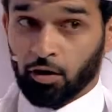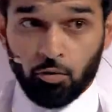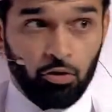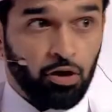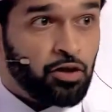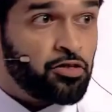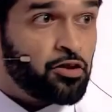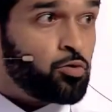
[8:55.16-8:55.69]

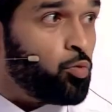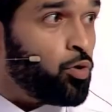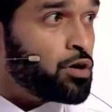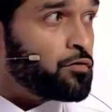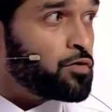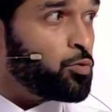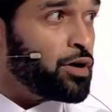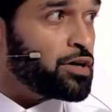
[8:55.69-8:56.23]
Well, I think one
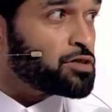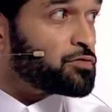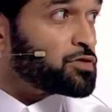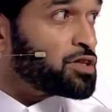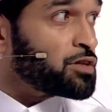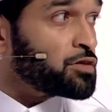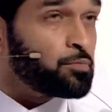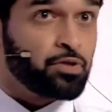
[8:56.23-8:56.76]
of the ways of
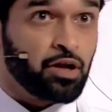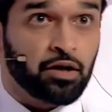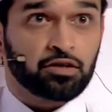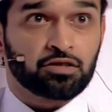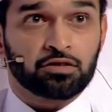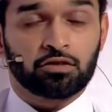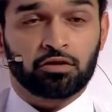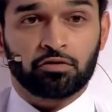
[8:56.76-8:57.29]
seeing the plan
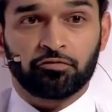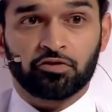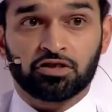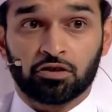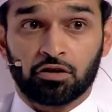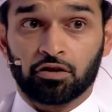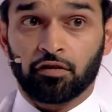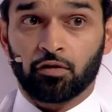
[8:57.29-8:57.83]
is in the
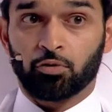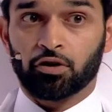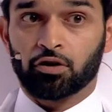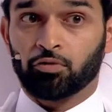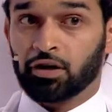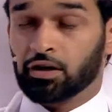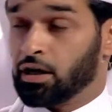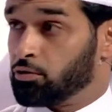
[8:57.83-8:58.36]
facility that we're in
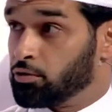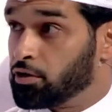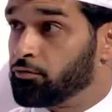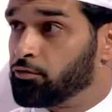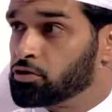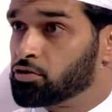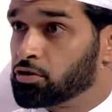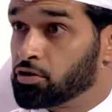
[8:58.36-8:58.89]
right now, in the
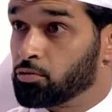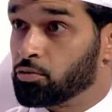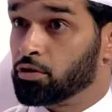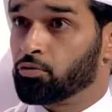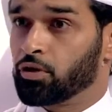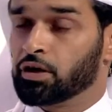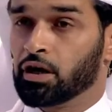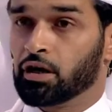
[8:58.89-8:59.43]
infrastructure that we're in
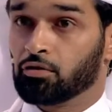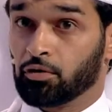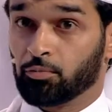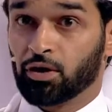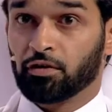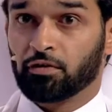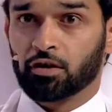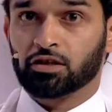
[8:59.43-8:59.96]
right now. I
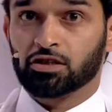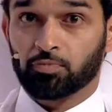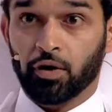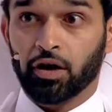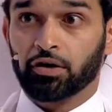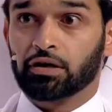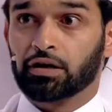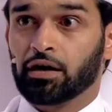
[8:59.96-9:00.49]
mean, I think
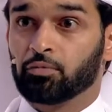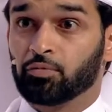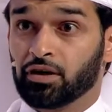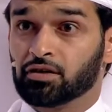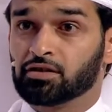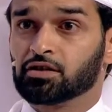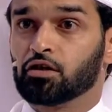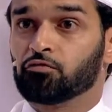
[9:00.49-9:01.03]
Aspire Academy in
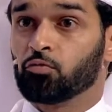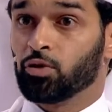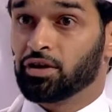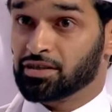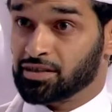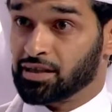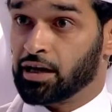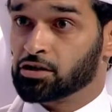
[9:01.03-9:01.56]
itself and what it
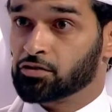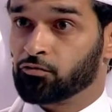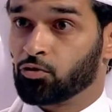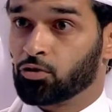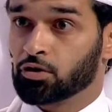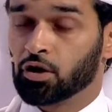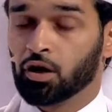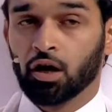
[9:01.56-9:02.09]
stands
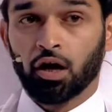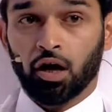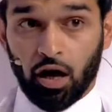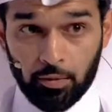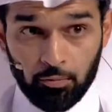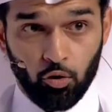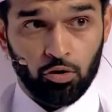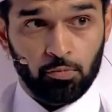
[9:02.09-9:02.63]
for,
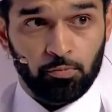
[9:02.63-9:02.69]
and more